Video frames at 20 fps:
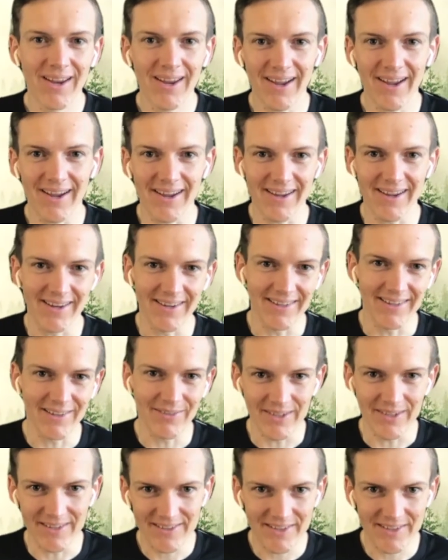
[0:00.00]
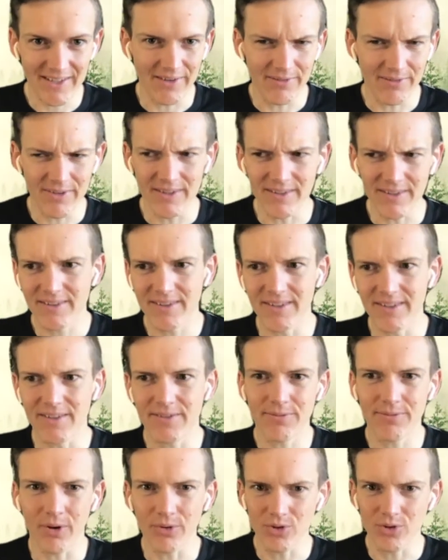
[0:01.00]
uh, and giving us kind of this this
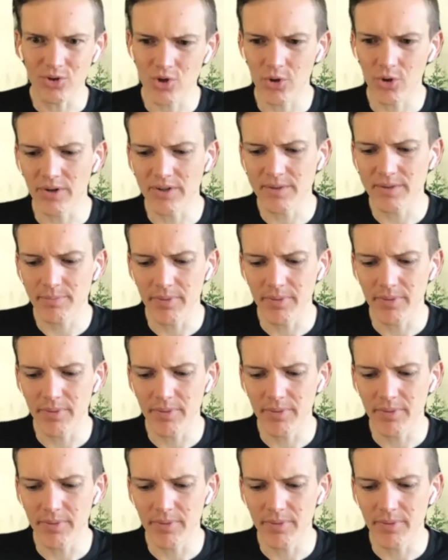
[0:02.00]
false choice.